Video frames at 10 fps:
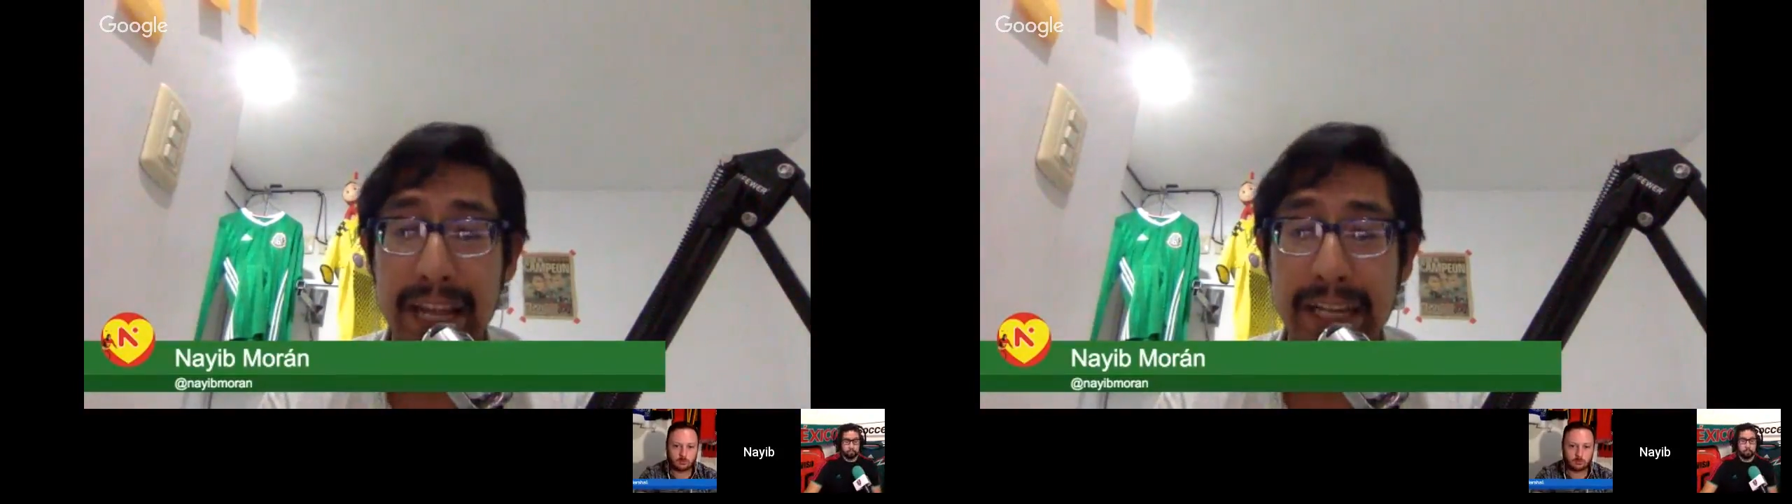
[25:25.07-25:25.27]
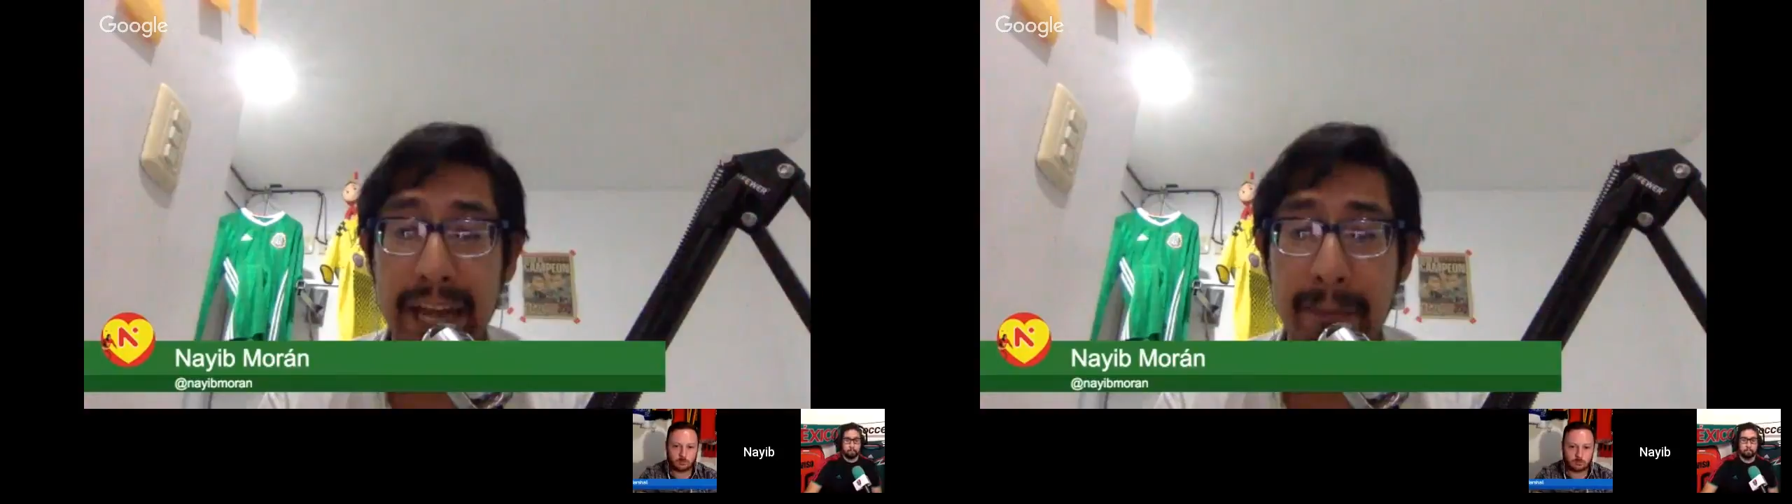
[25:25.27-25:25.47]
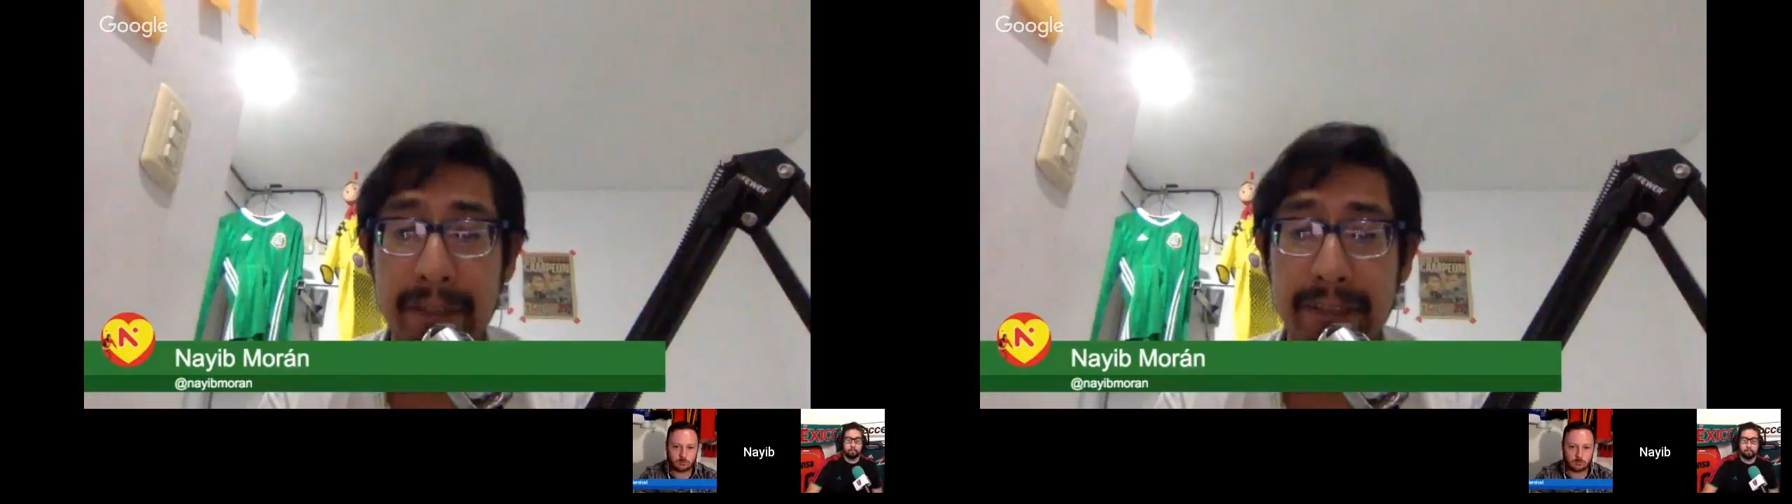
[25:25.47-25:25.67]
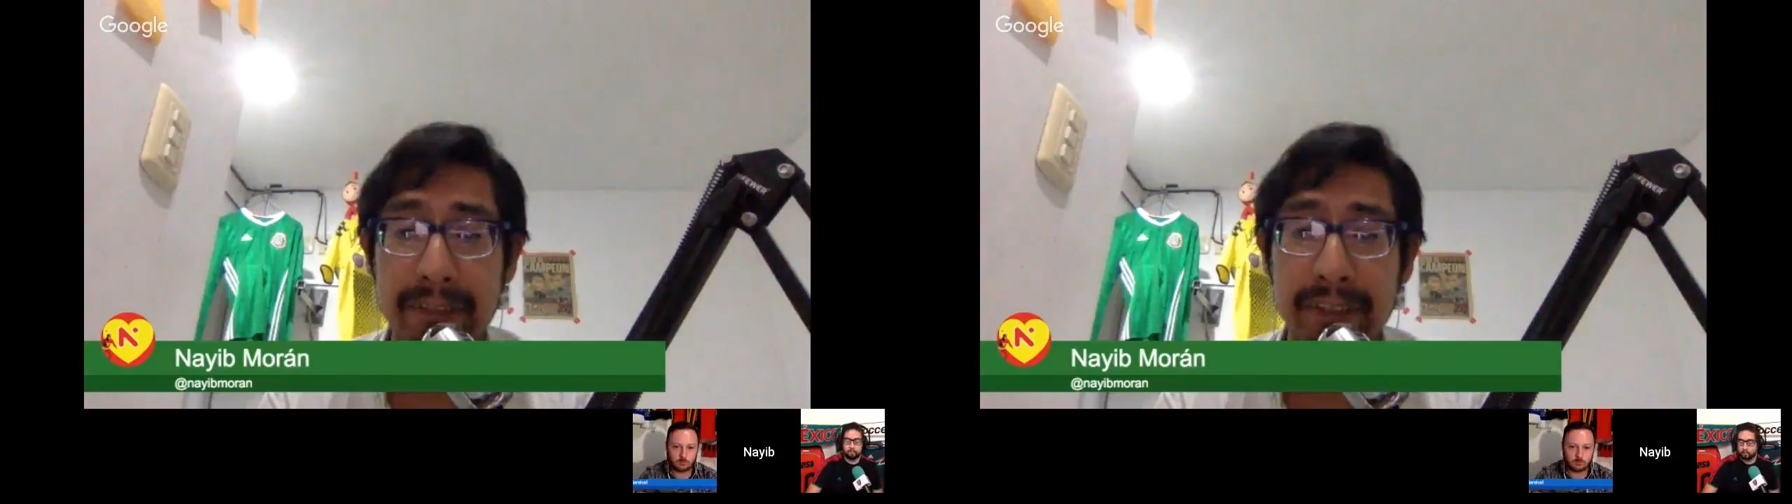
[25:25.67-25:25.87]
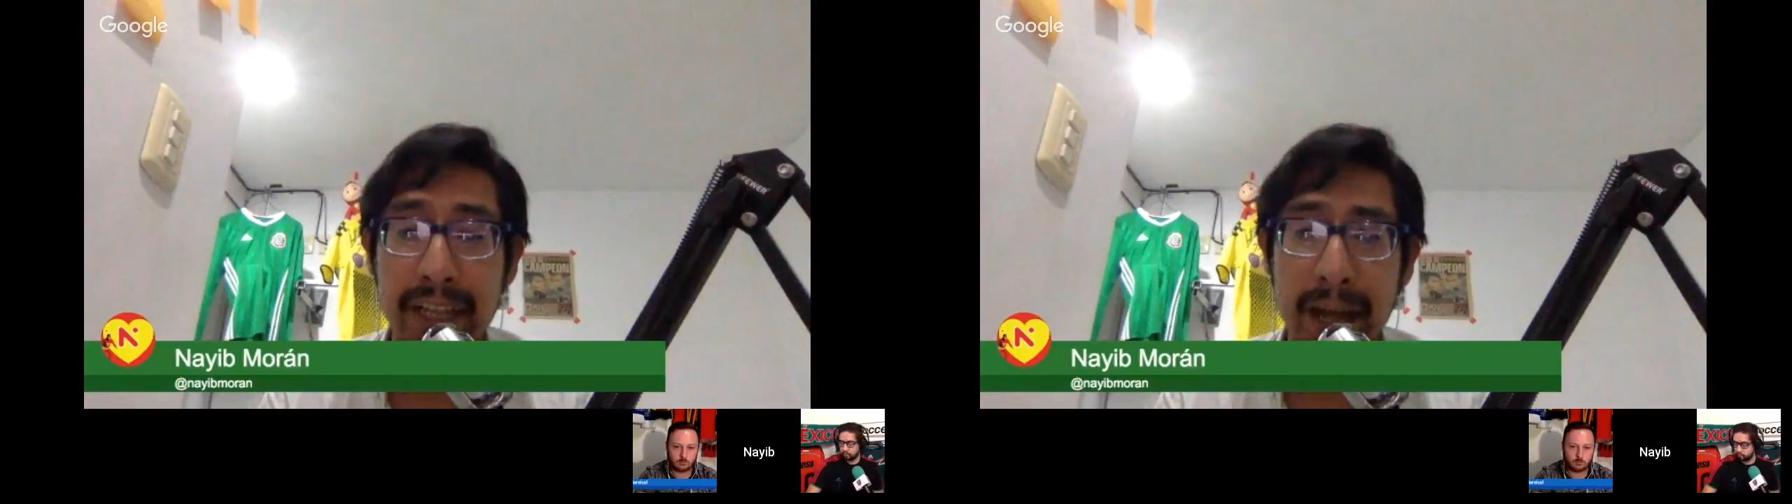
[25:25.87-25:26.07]

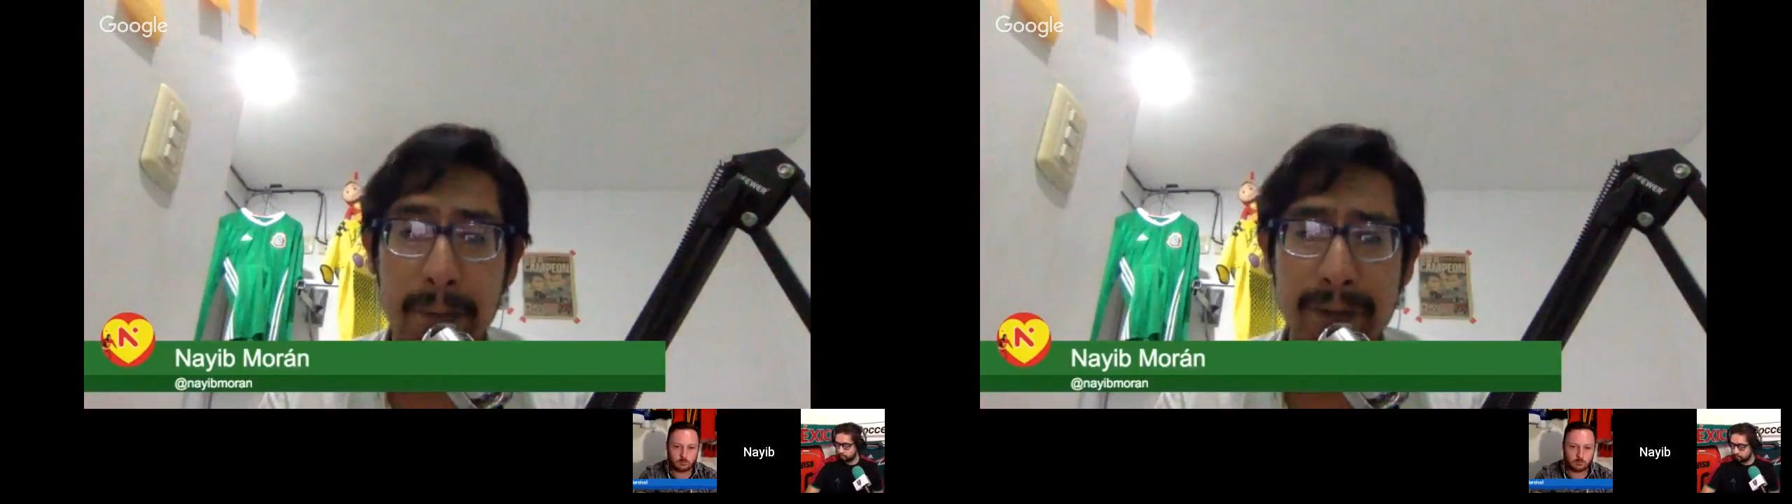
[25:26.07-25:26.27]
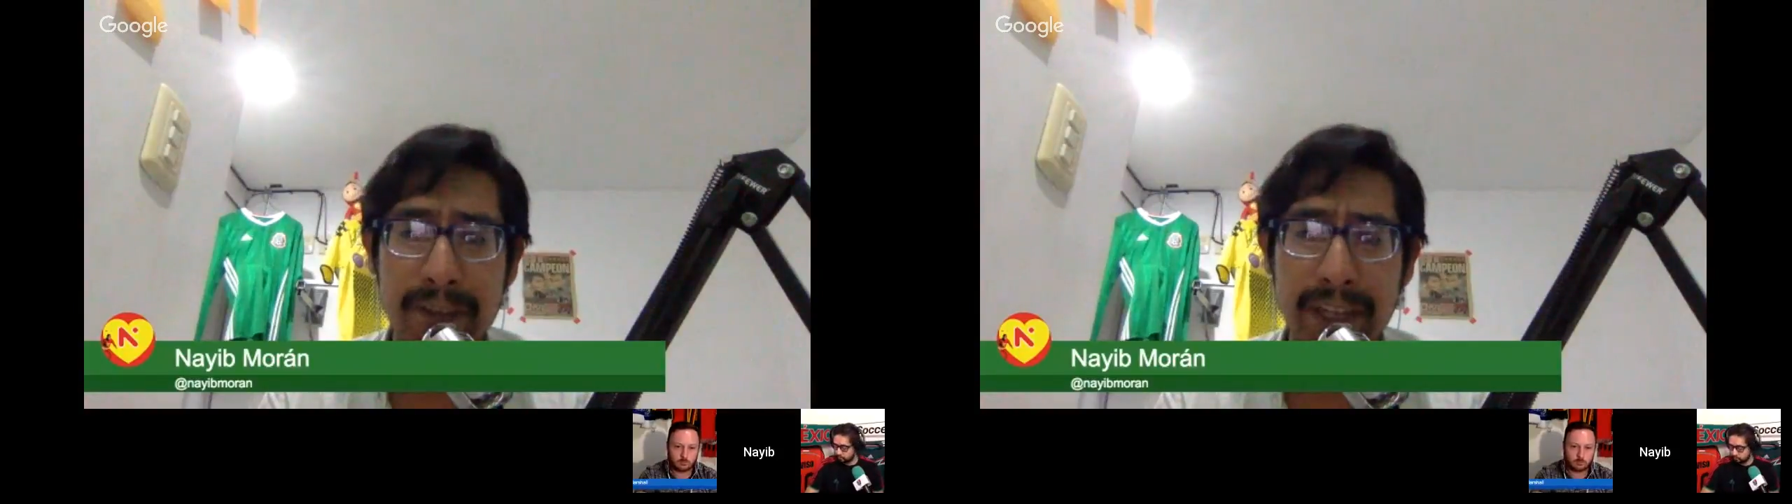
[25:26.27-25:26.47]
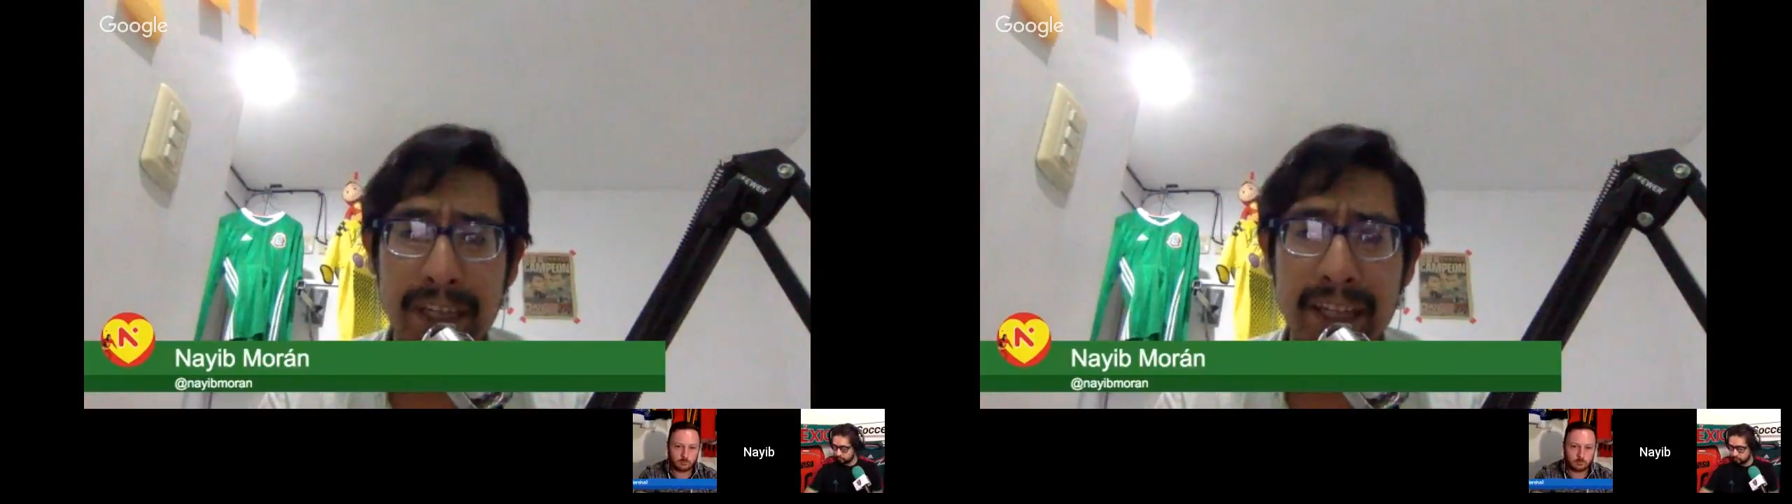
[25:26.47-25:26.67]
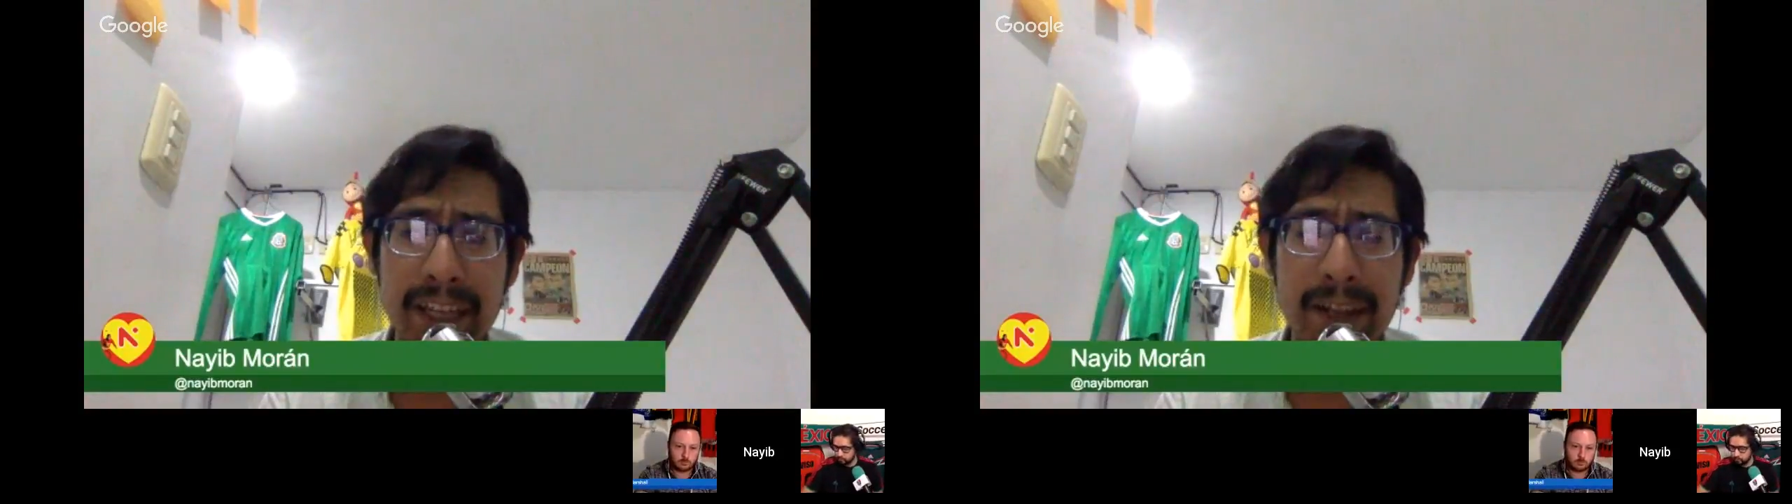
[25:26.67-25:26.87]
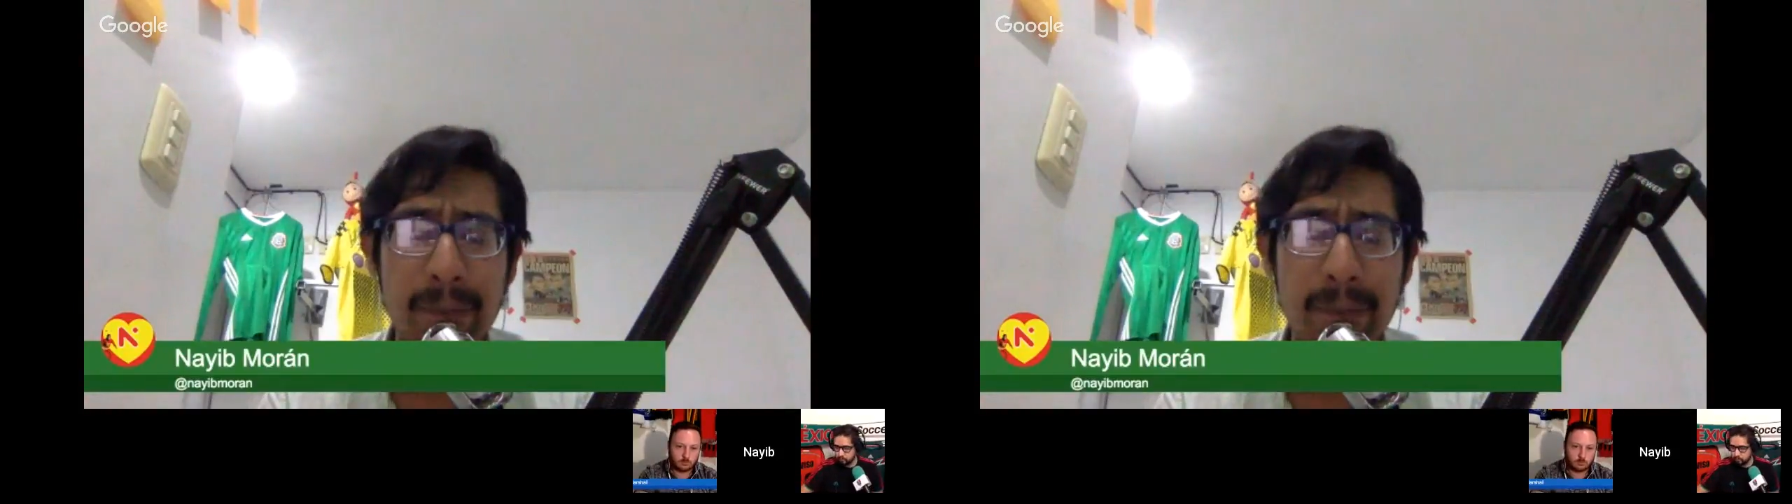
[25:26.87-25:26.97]
dynamics, I would say.